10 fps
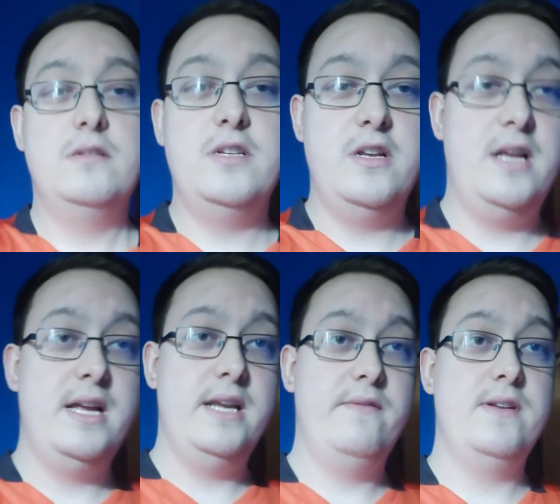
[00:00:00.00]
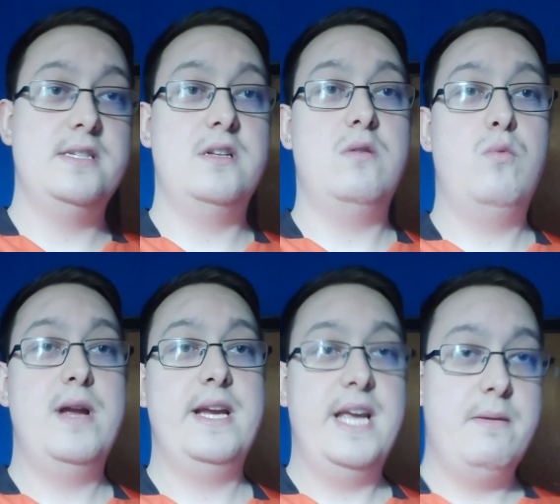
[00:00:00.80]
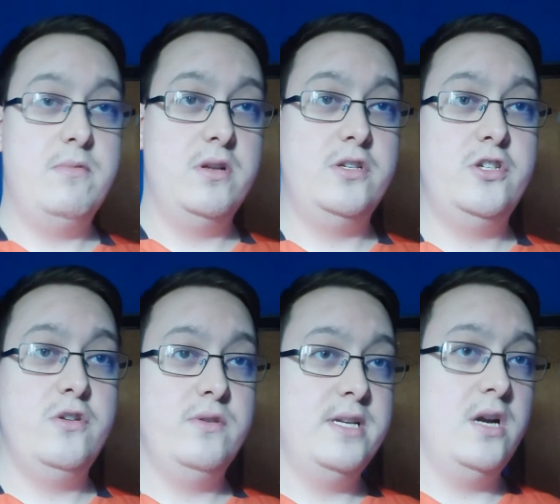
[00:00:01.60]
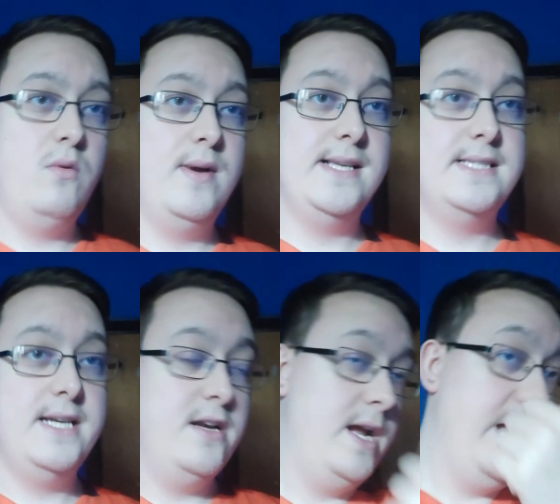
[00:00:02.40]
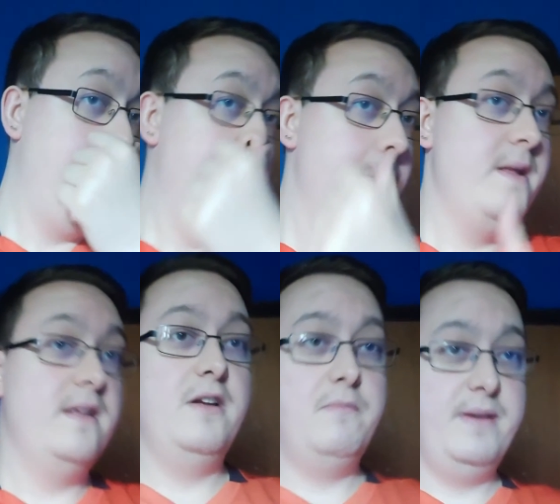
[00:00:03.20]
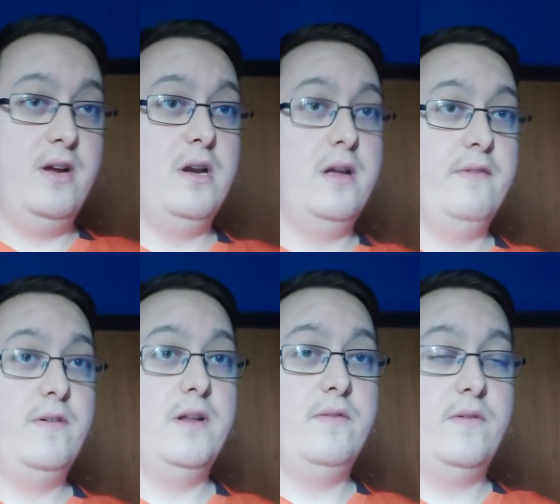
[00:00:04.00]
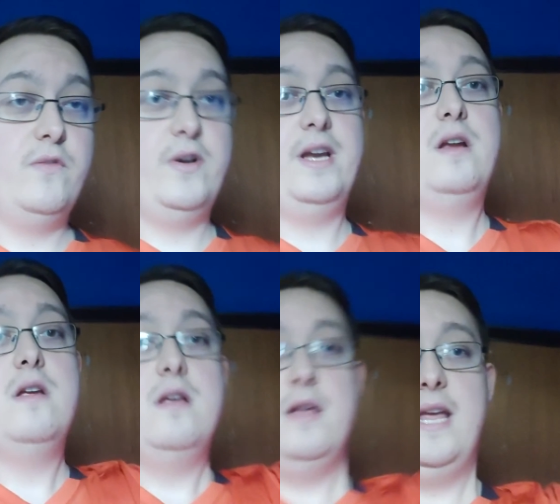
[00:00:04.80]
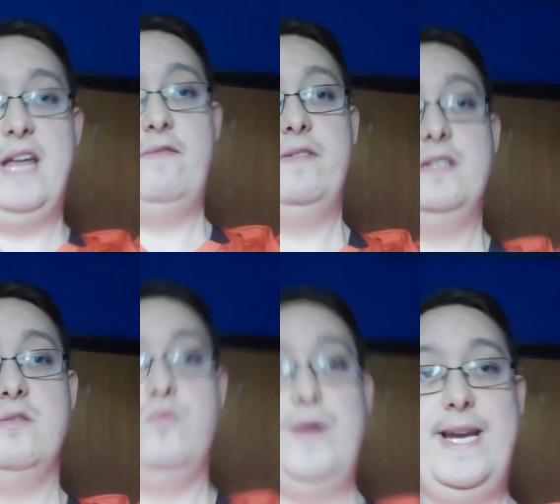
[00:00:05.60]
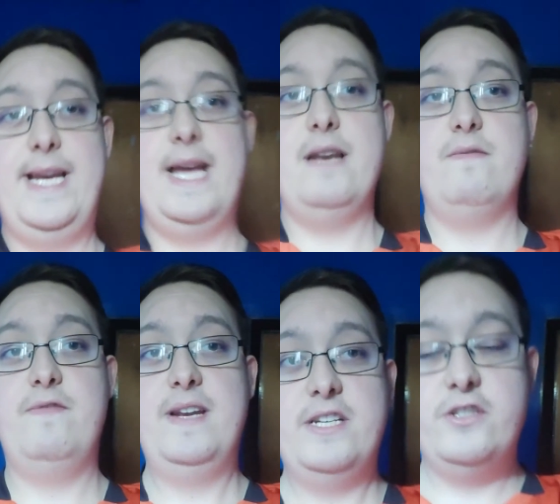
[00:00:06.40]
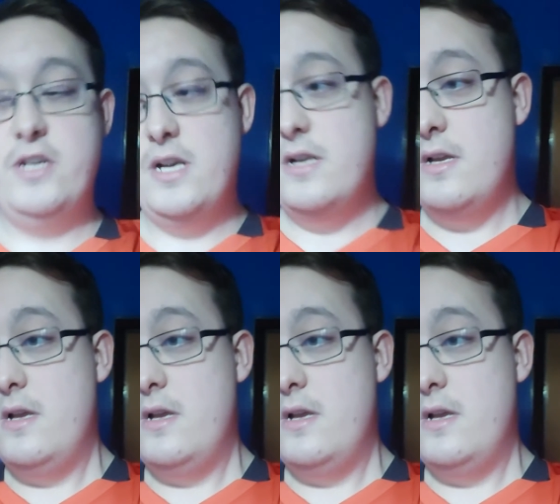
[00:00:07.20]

So like if there's an away game on a Tuesday or Wednesday night, it'll be on iFollow for free. If it's a weekend fixture,